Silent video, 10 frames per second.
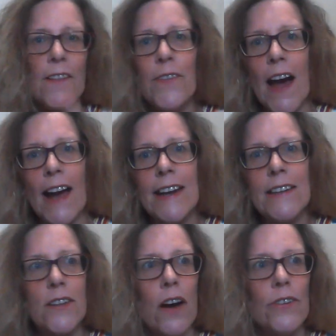they
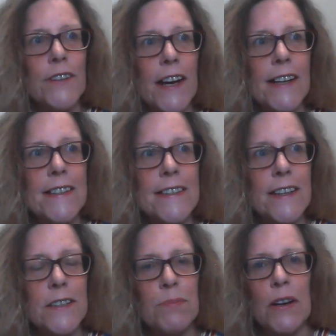don't
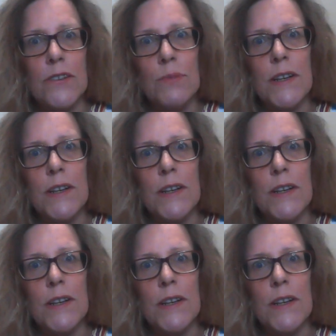exist because